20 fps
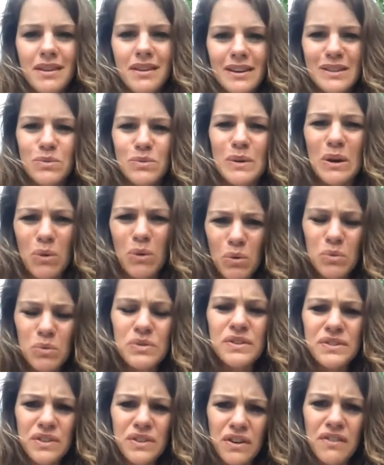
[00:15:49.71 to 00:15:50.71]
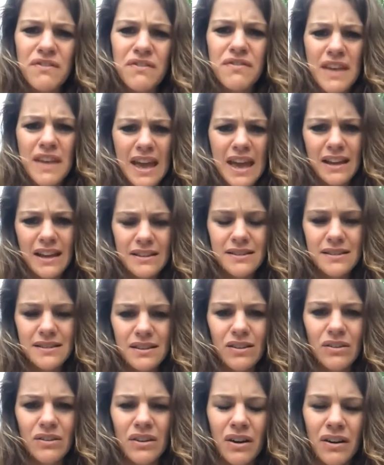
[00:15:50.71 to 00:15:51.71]
because we all deserve that,
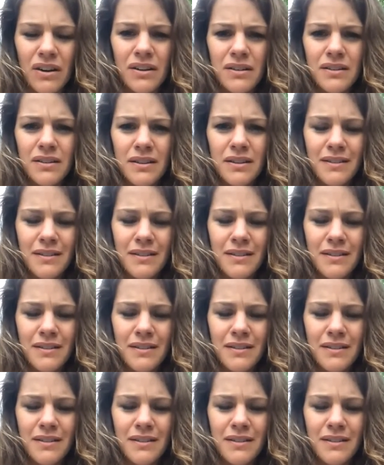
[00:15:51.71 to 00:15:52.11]
you know?